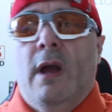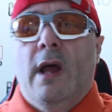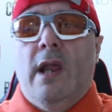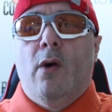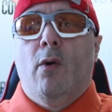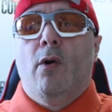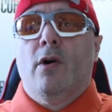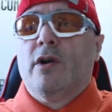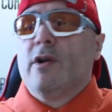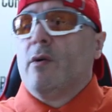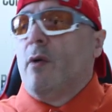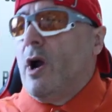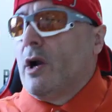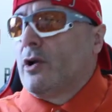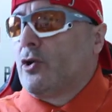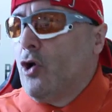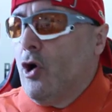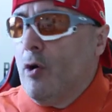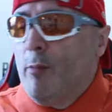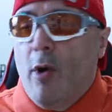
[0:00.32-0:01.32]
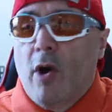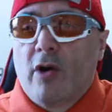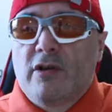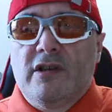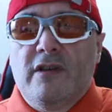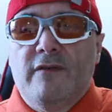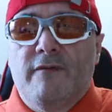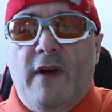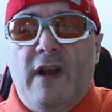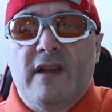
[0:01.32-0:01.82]
Hello all you hardcore
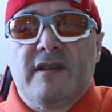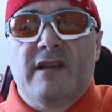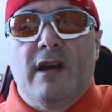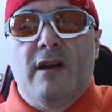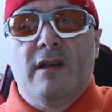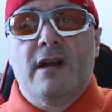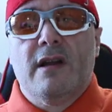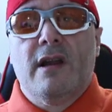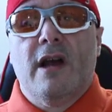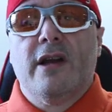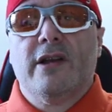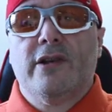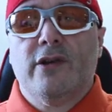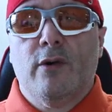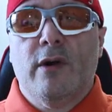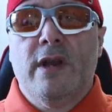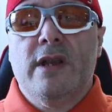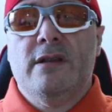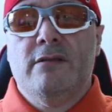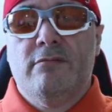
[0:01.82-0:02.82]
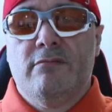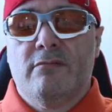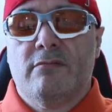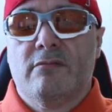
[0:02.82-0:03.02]
boxing fans out there, how you doing?